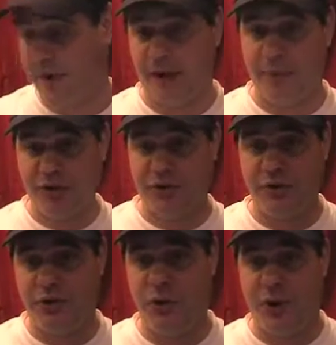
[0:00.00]
Help. Also, I
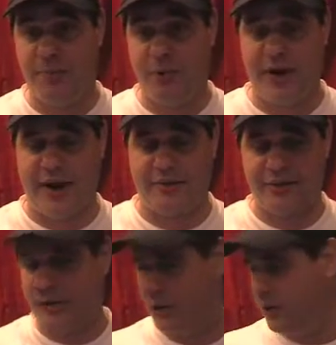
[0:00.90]
do want to point out,
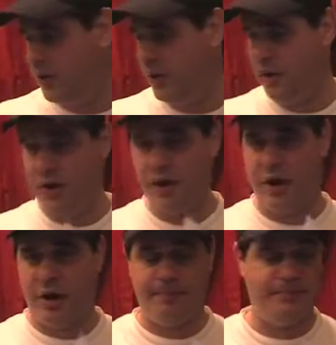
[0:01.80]
too,
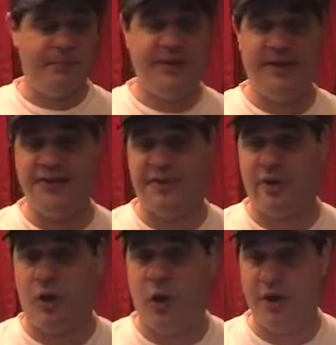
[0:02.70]
he does have an
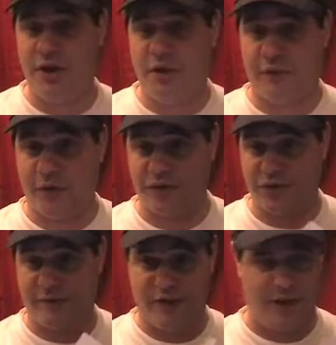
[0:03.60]
audio version
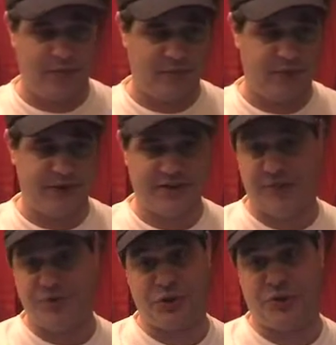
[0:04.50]
available for this. Now, I'm
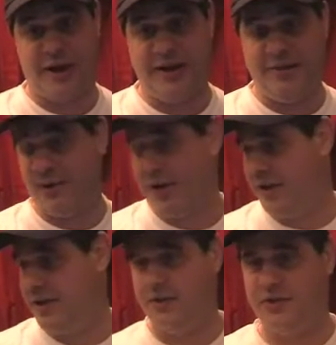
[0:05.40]
sure anybody in
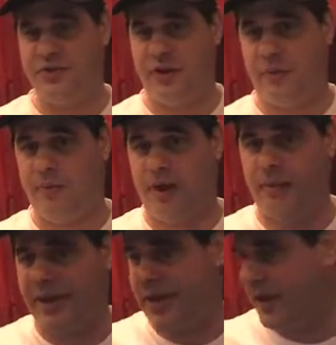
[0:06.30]
the general
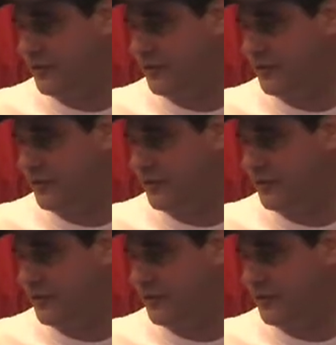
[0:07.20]
public can't